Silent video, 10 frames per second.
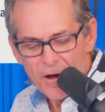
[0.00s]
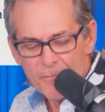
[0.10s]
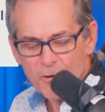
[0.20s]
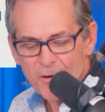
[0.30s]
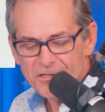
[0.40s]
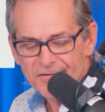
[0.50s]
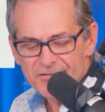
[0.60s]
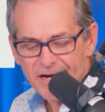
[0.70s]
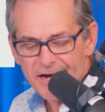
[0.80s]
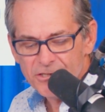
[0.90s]
Progressives
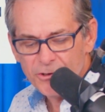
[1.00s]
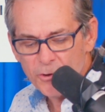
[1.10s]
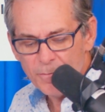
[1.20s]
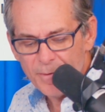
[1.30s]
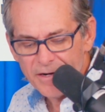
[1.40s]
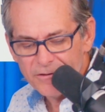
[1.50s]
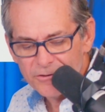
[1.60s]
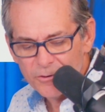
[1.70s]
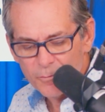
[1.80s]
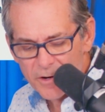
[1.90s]
say it's too big
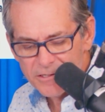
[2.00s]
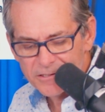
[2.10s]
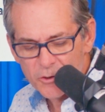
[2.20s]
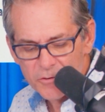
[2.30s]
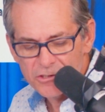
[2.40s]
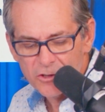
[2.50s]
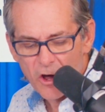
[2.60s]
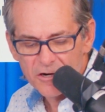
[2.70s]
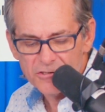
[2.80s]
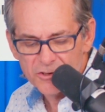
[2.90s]
to risk to
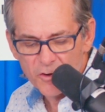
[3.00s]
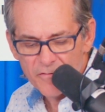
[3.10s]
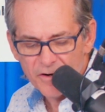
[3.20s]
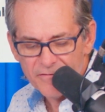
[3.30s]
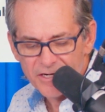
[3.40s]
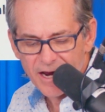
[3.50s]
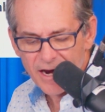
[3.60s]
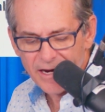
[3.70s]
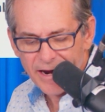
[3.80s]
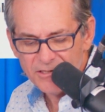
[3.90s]
install conservatives in
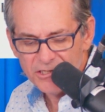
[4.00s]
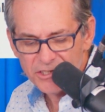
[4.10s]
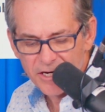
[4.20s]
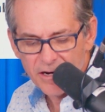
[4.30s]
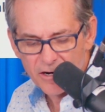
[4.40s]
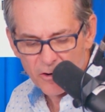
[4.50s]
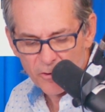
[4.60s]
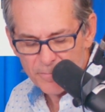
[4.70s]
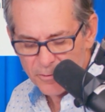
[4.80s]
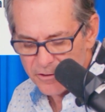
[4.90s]
any agency in a
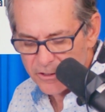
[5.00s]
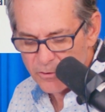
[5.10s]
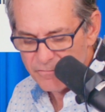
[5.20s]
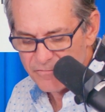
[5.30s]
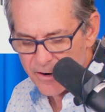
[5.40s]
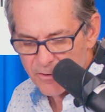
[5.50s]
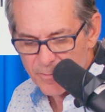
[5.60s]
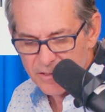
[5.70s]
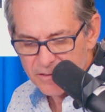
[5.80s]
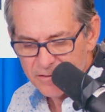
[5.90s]
current political
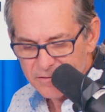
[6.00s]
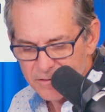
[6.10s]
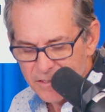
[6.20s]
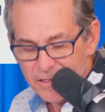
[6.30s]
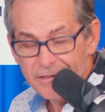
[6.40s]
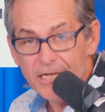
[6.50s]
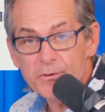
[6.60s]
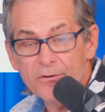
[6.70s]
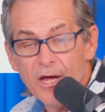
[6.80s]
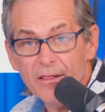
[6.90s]
environment. That's
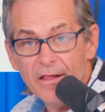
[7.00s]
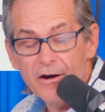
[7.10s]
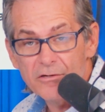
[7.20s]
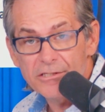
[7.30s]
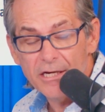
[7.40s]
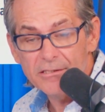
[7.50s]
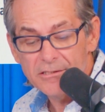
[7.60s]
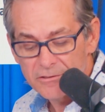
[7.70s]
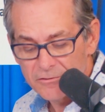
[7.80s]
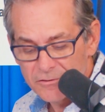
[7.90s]
what that letter
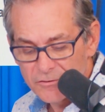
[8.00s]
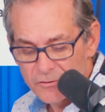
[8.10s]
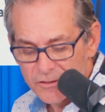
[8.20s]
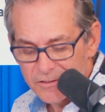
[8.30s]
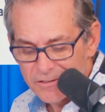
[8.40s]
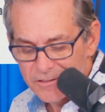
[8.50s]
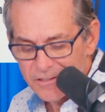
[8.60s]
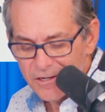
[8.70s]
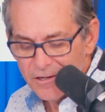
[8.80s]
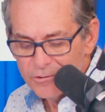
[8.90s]
says.
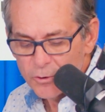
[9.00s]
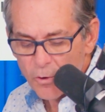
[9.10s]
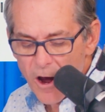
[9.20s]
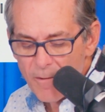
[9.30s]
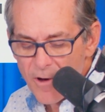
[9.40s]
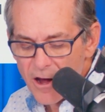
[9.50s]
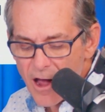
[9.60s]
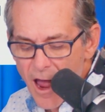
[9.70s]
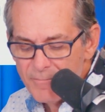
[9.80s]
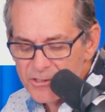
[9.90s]
So
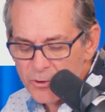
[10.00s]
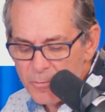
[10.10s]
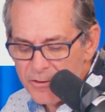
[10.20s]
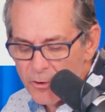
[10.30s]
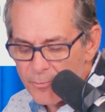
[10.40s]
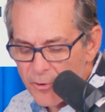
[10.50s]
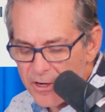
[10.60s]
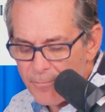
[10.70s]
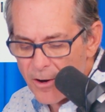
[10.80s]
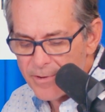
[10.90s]
I'm assuming they're
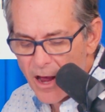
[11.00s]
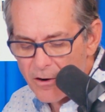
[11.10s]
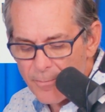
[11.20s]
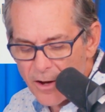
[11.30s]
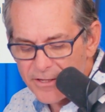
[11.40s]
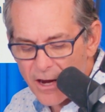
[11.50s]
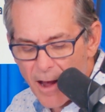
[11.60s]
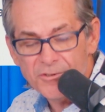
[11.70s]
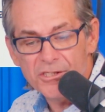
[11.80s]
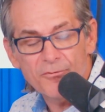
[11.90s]
pretty bummed out about the
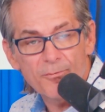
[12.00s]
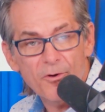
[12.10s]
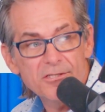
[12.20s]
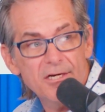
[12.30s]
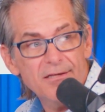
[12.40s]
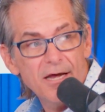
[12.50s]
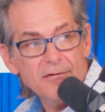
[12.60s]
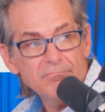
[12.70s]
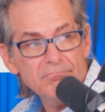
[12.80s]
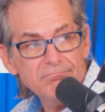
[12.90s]
options for president
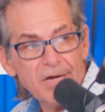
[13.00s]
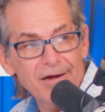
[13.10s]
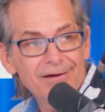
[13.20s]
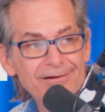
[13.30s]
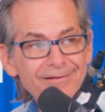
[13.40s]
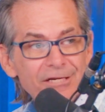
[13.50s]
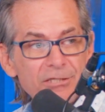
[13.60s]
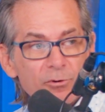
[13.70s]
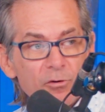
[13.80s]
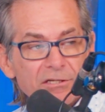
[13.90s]
then,
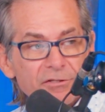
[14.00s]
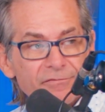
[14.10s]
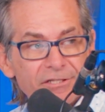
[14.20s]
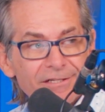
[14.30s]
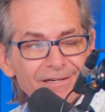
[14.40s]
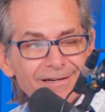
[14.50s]
these progressives.